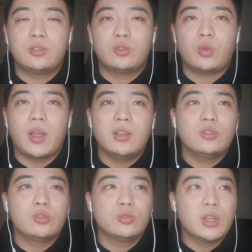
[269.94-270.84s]

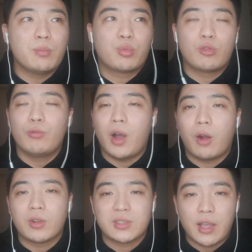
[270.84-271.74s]
Trying to improve
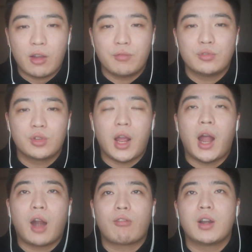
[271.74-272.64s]
ourselves to
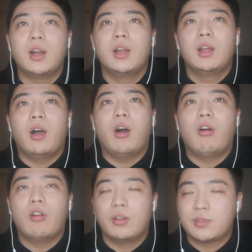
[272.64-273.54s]
cover
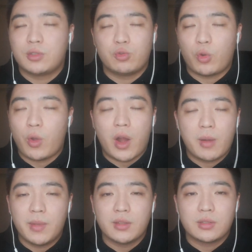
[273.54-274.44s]
all of the
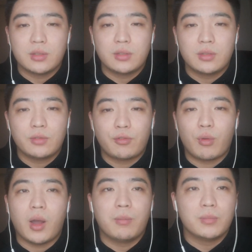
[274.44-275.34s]
requirements
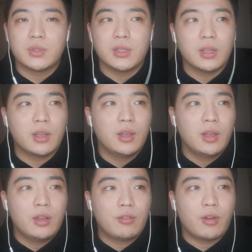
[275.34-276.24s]
from the
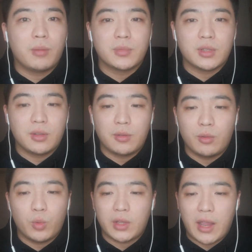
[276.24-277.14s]

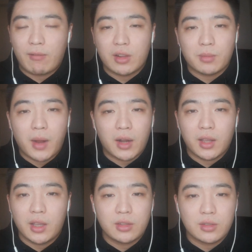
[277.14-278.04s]
whatever the
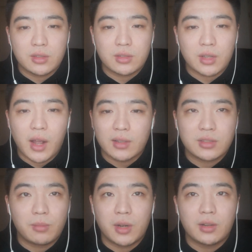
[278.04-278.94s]
market, the
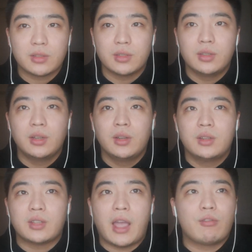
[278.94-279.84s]
customer, the
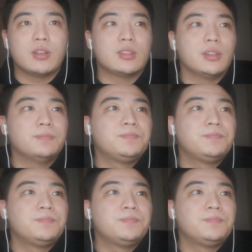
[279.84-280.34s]
everything.